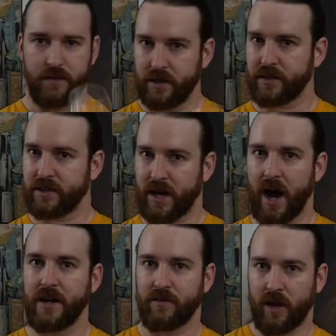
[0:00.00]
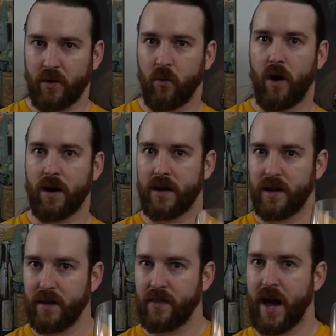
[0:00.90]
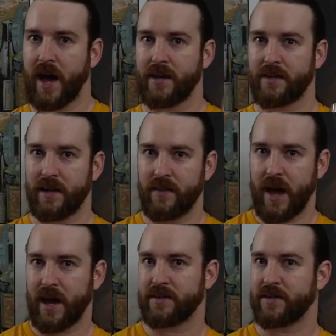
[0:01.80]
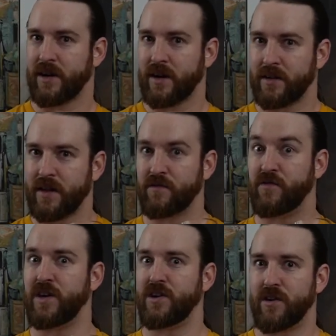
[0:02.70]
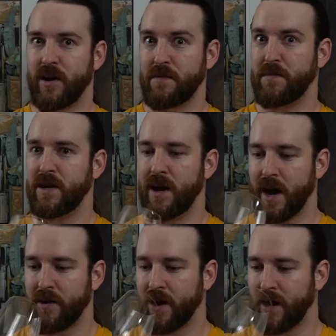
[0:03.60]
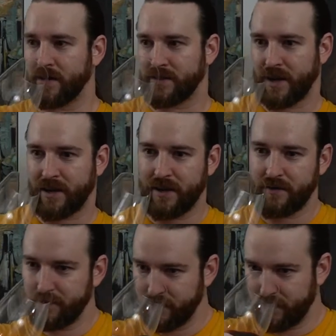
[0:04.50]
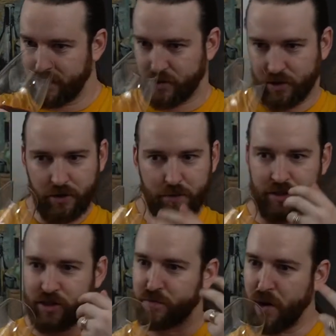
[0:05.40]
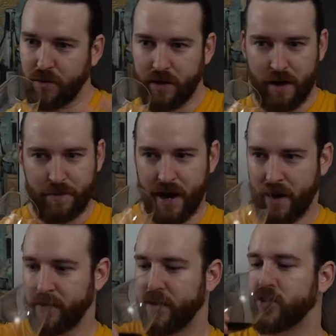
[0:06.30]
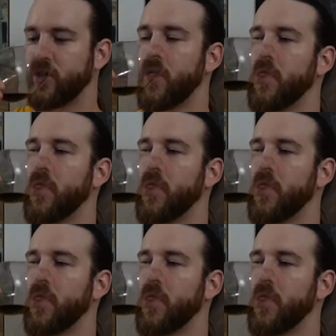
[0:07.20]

this is kind of like walking in that vineyard at midnight, right? It's like there's a little bit of smoke coming out. There's